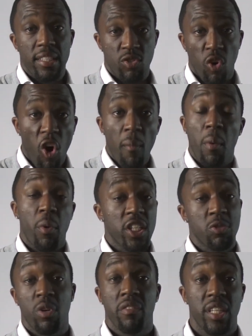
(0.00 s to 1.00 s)
So all my work
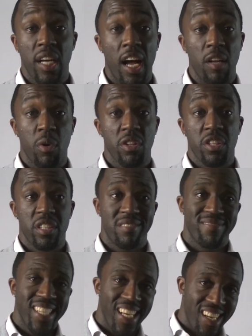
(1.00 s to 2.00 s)
is one of a kind, whether
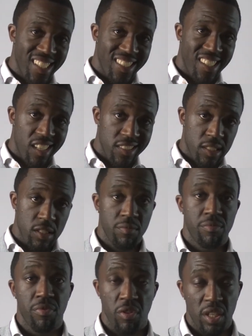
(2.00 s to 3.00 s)
it's
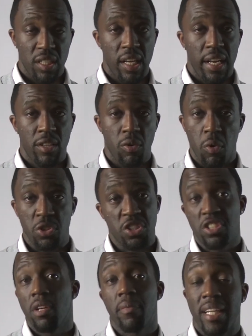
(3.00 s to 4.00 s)
custom for a client or
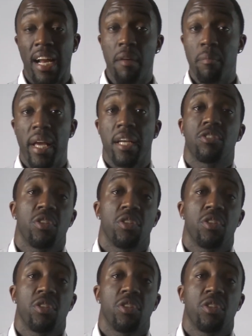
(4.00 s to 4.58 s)
just something that I make.